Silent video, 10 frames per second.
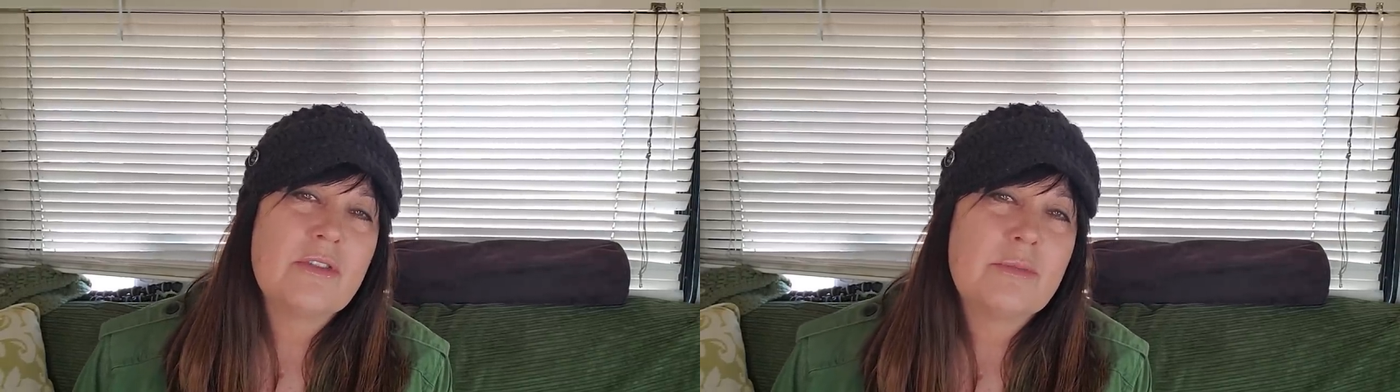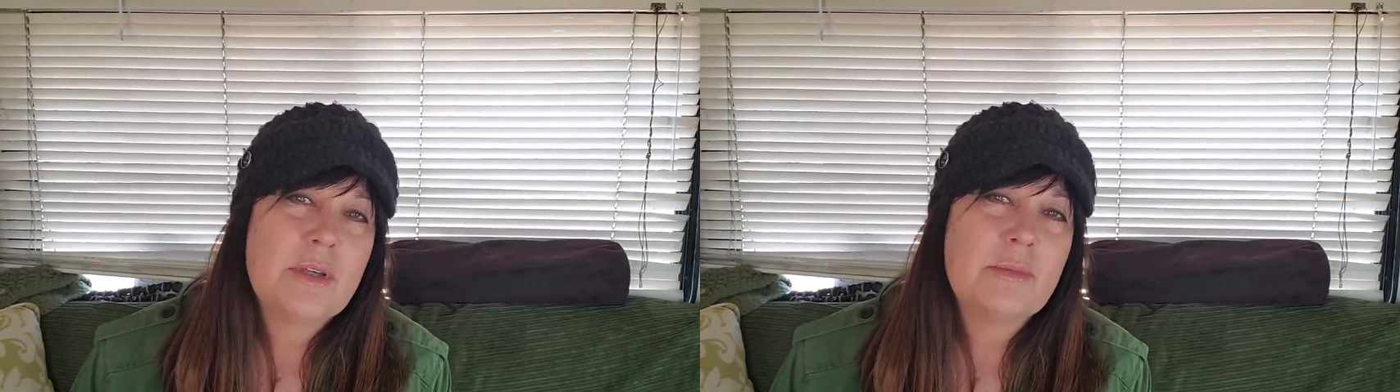
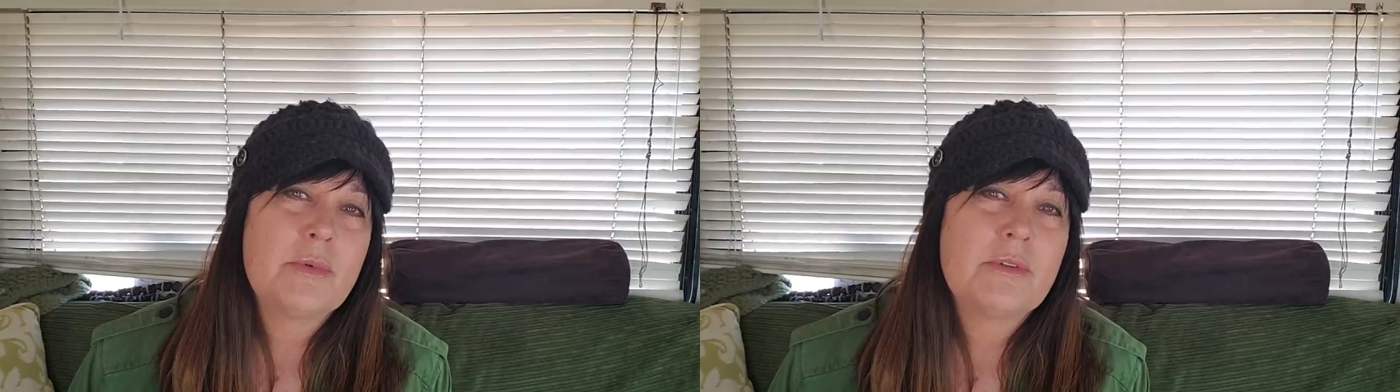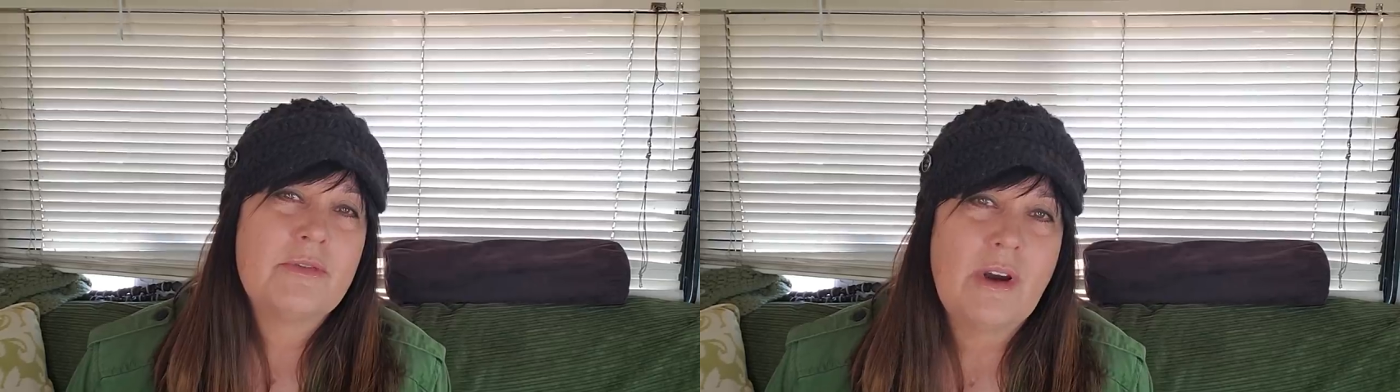for the
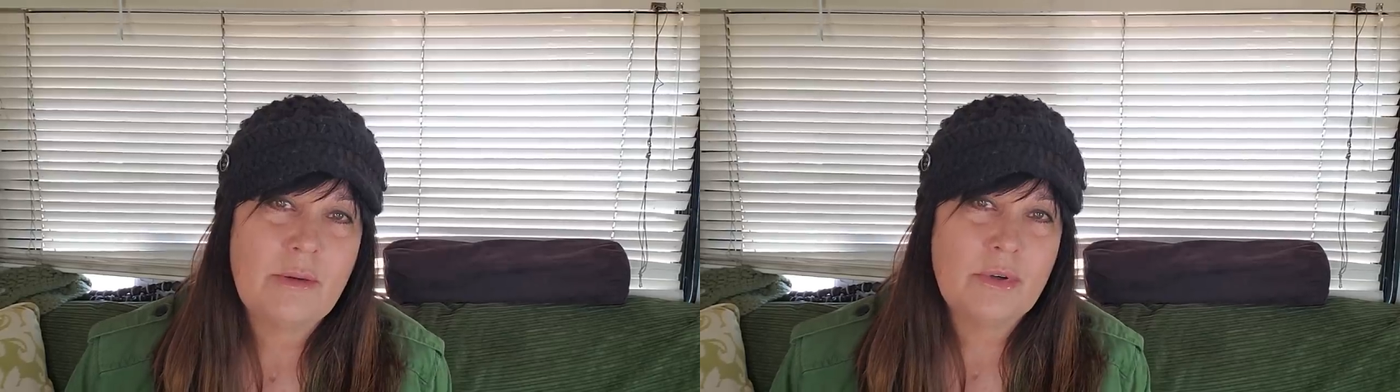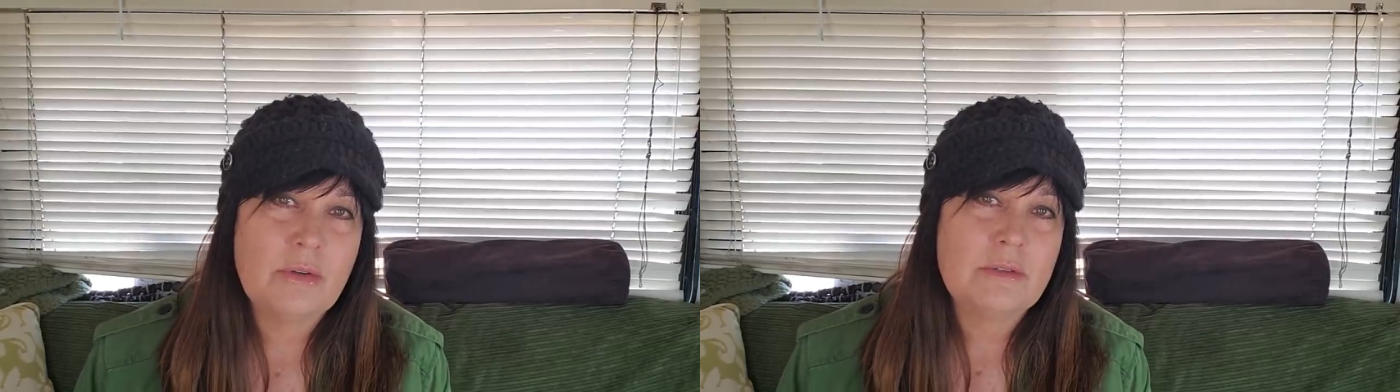people with
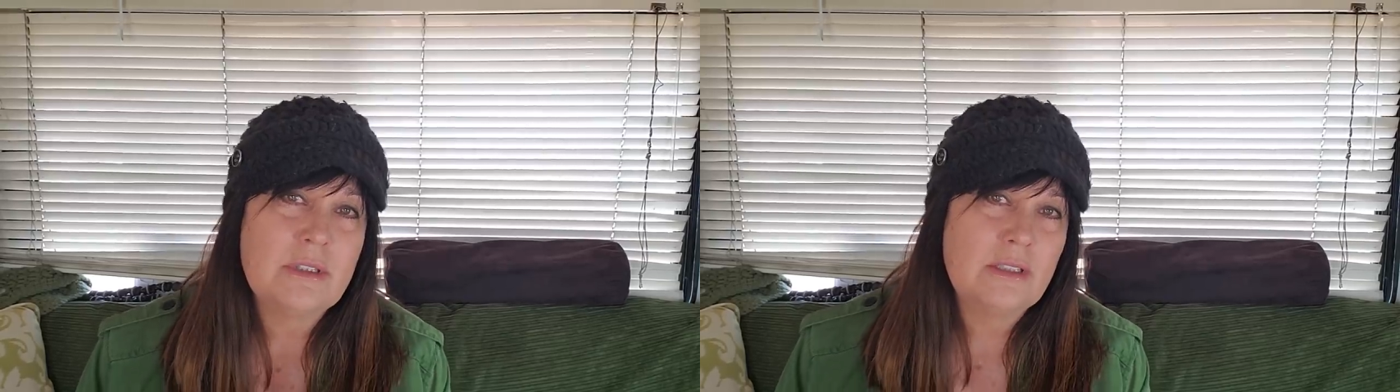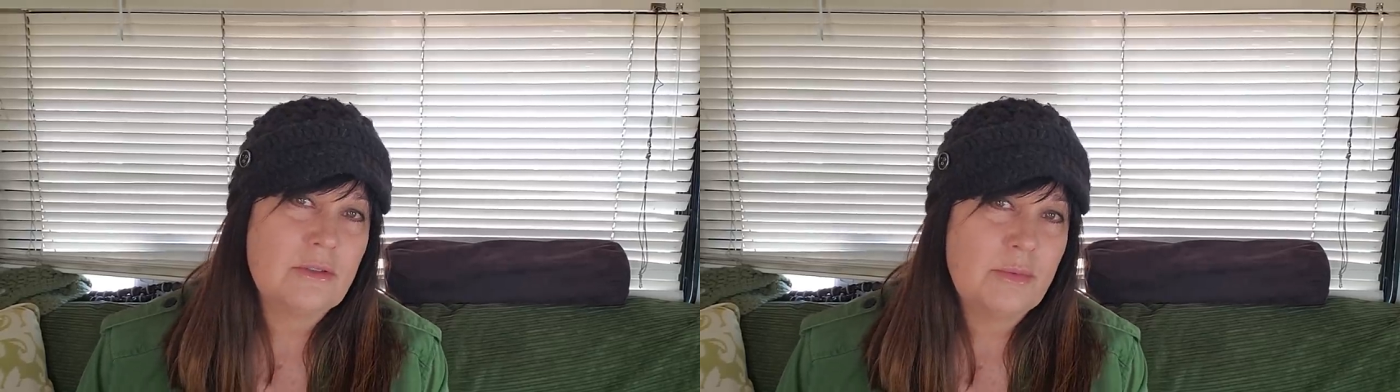fibro and
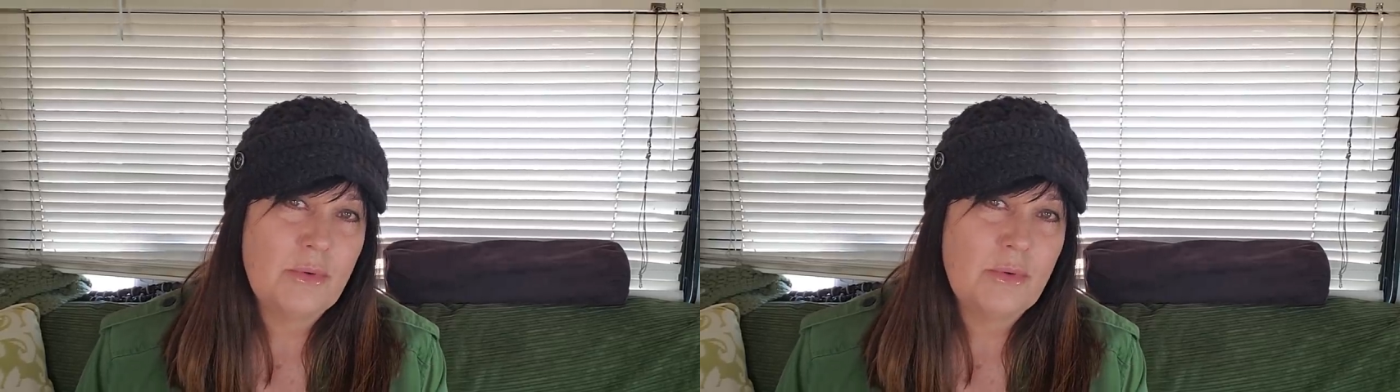sensory